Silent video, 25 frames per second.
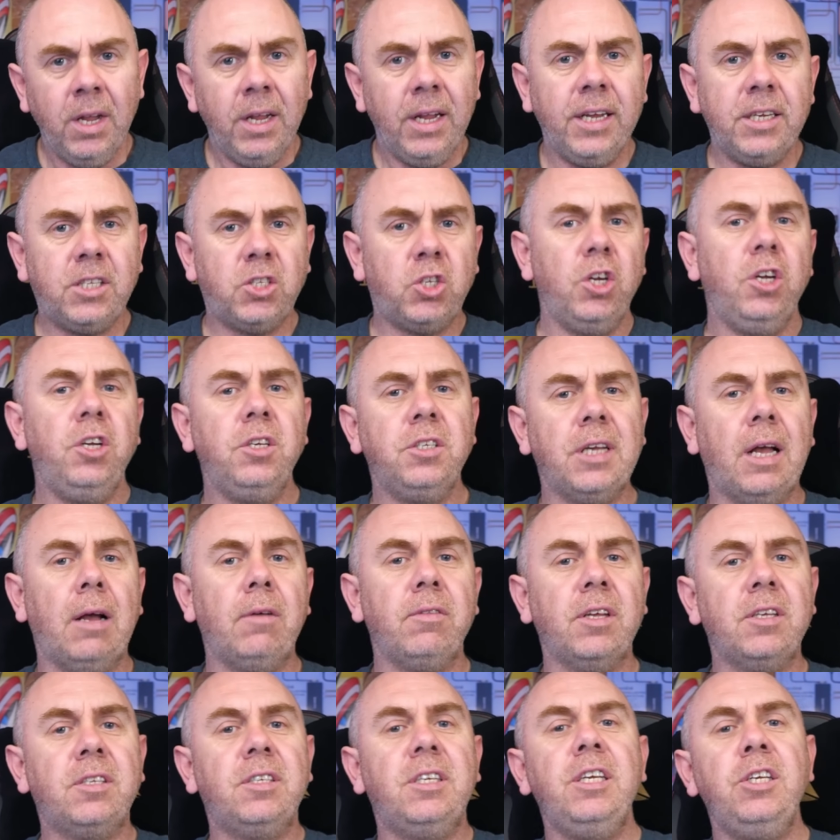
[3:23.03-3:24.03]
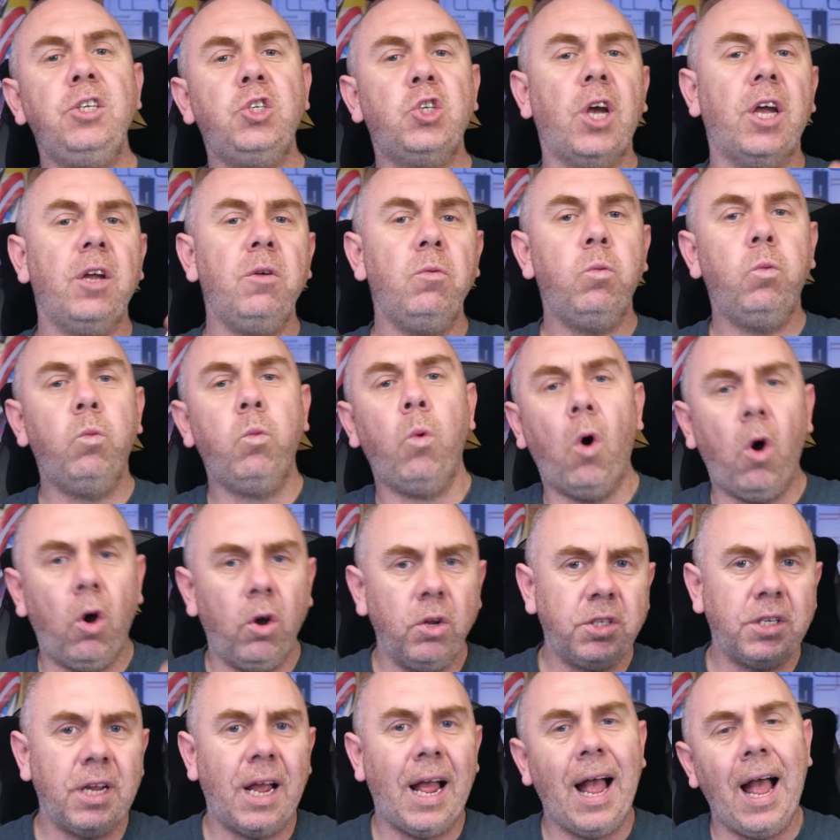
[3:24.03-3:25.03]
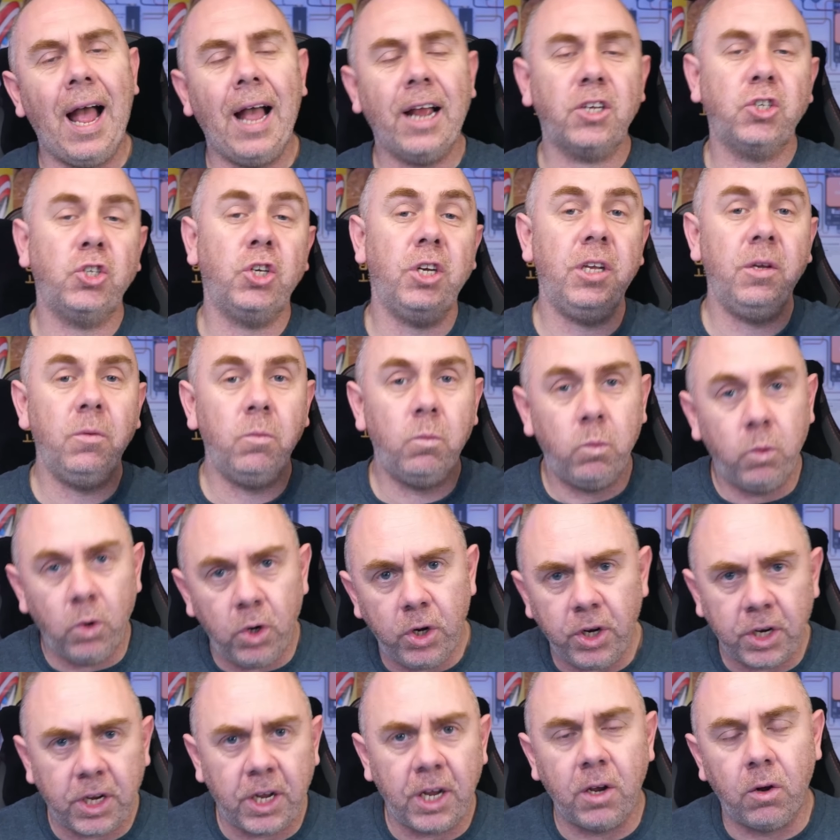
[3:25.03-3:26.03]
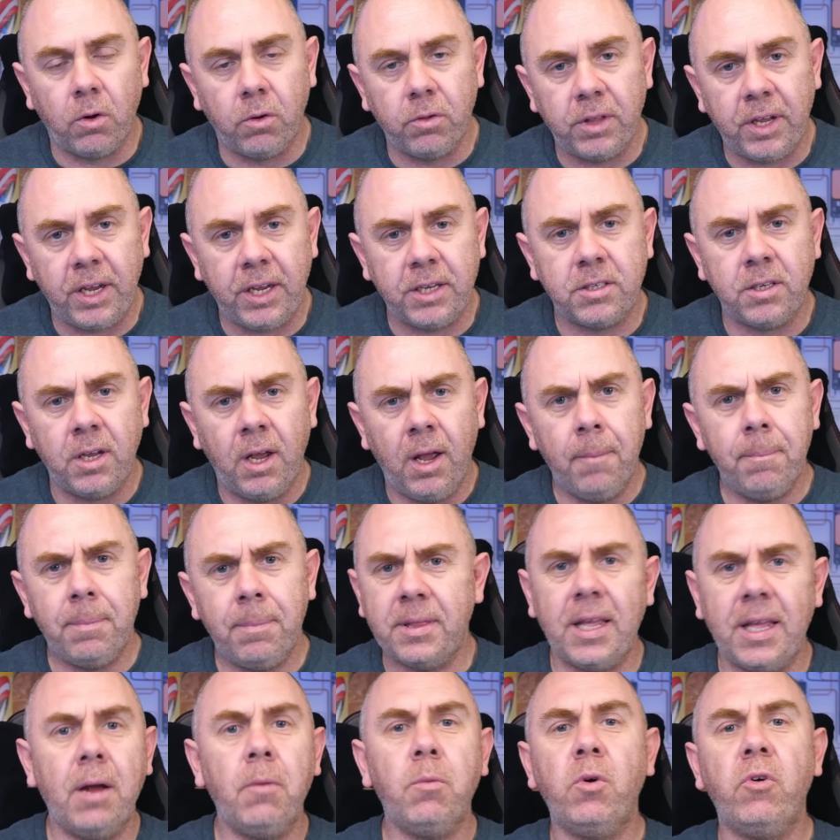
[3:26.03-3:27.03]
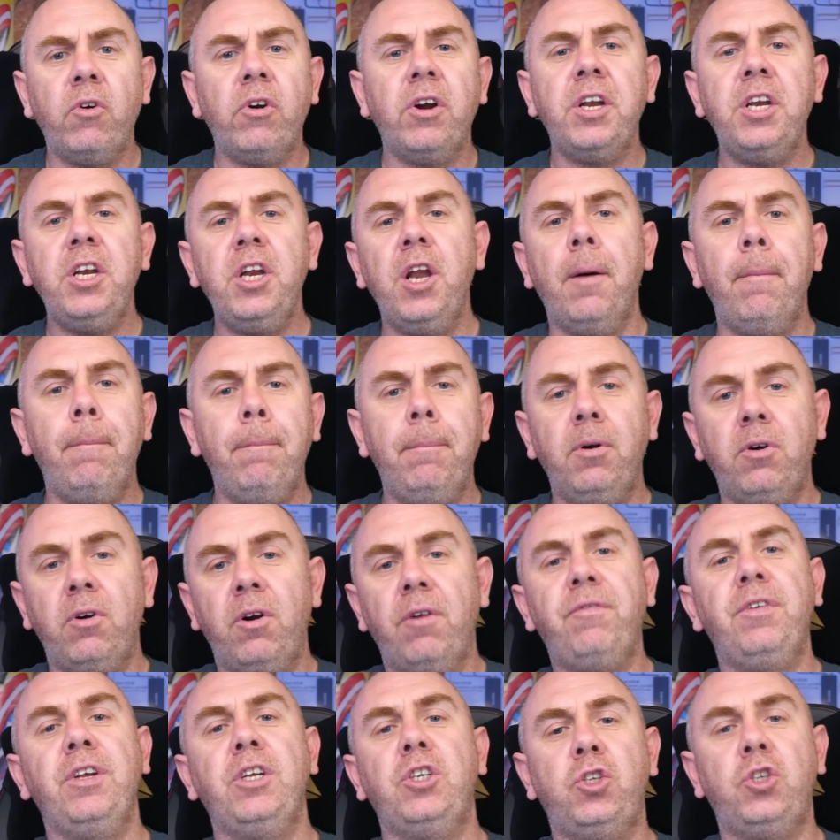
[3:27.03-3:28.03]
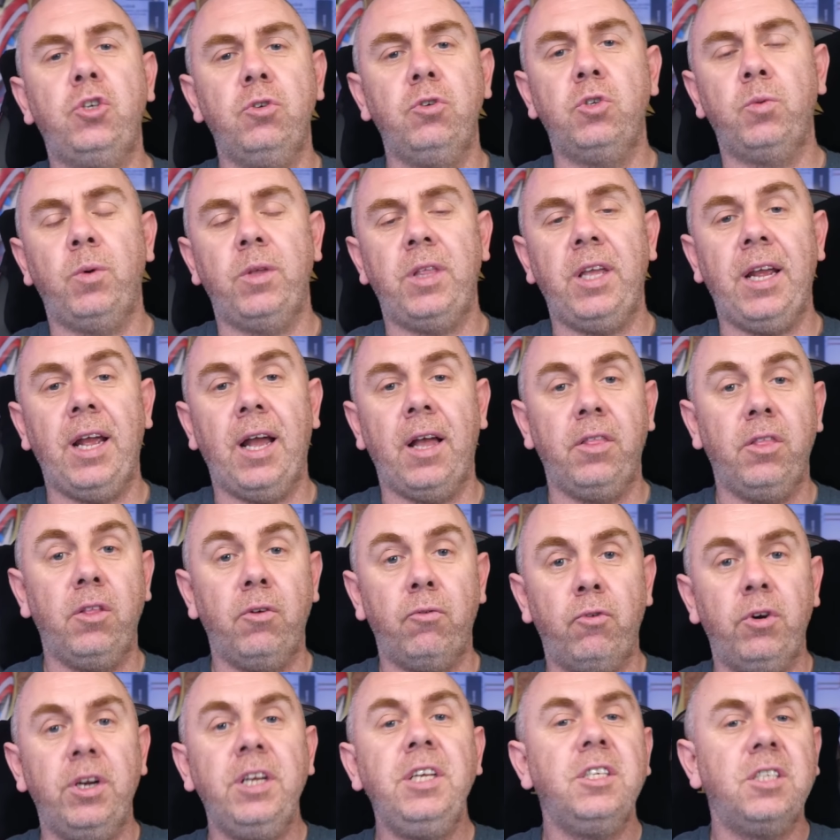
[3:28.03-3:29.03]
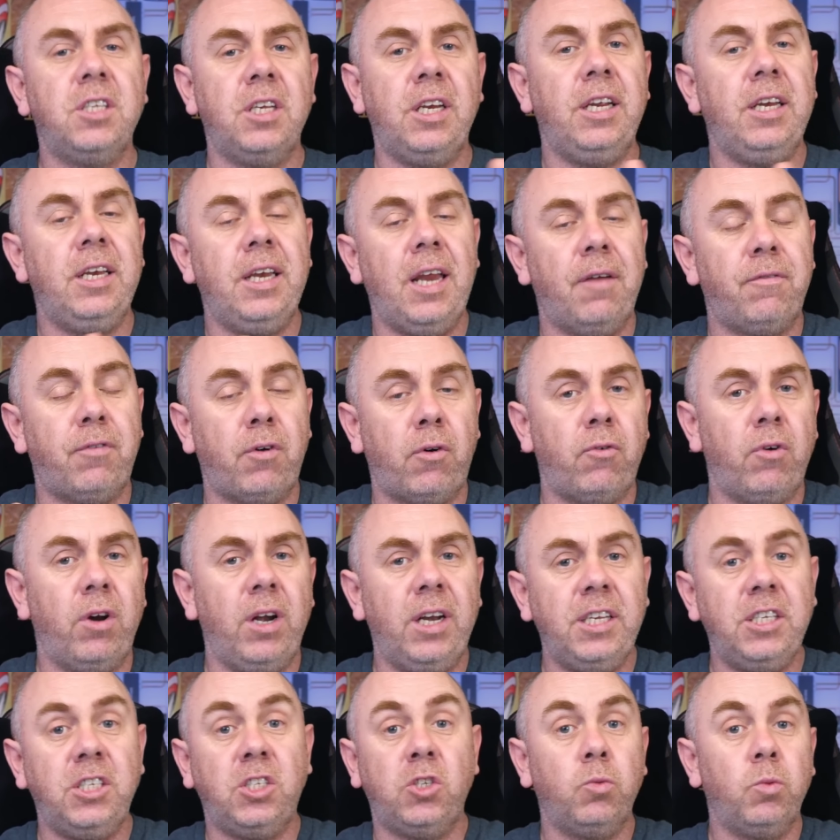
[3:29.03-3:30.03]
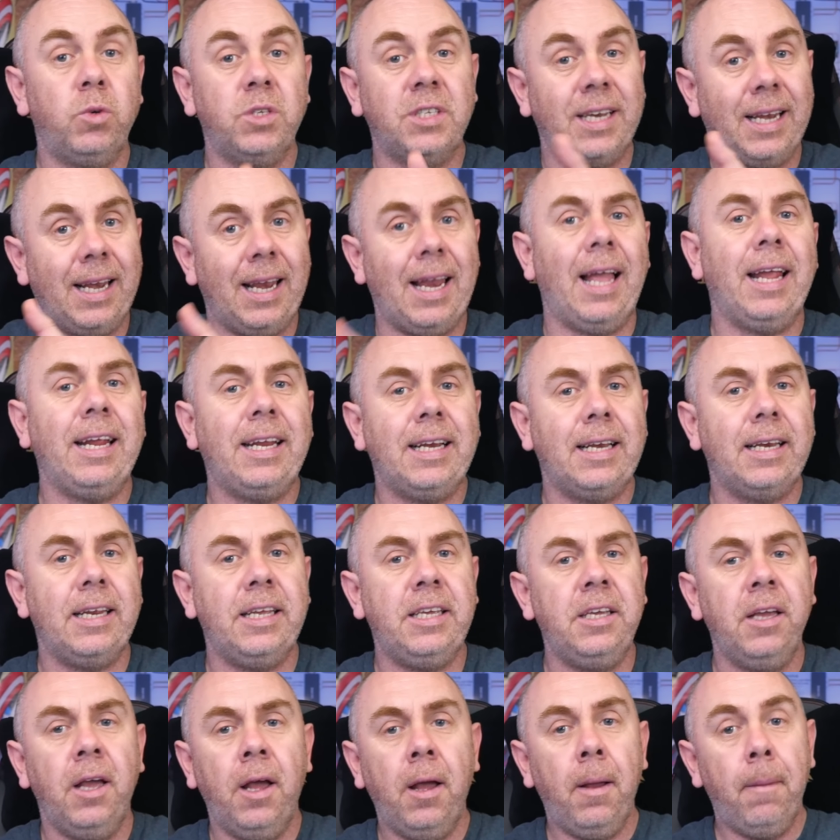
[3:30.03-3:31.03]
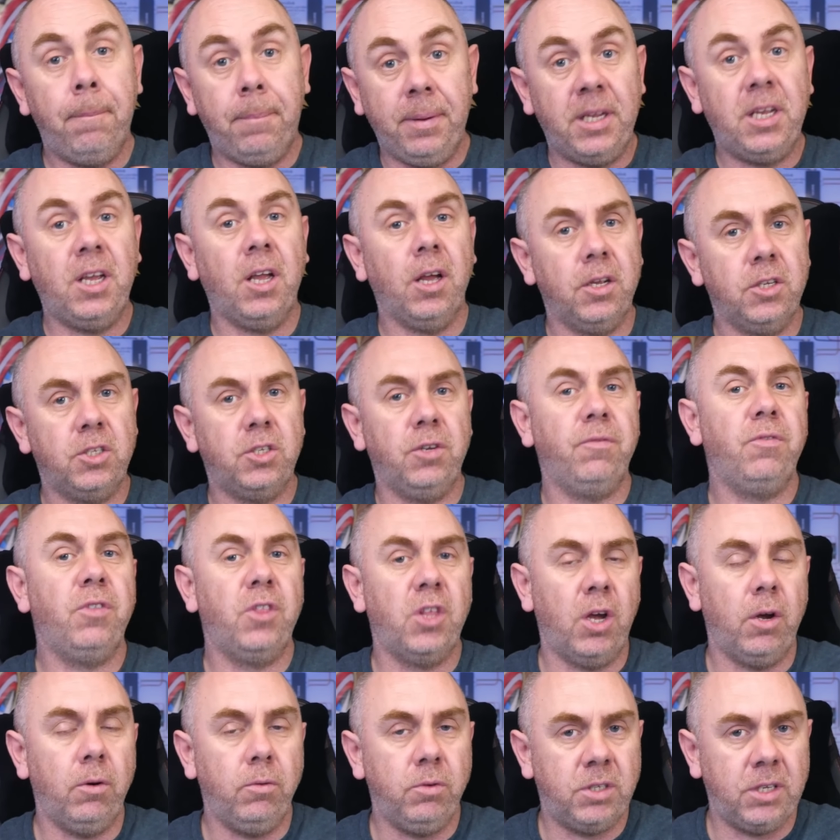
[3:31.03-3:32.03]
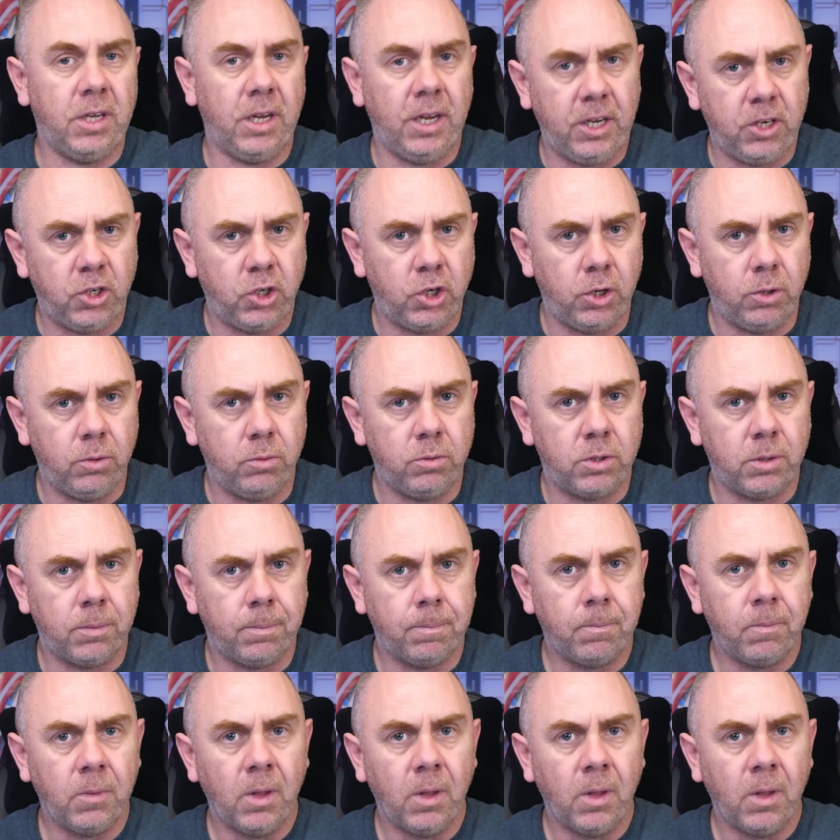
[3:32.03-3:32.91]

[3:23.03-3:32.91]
It turns out that DJ was actually working on this, but there were a number of issues with it, and the reason it never released was likely because of those issues.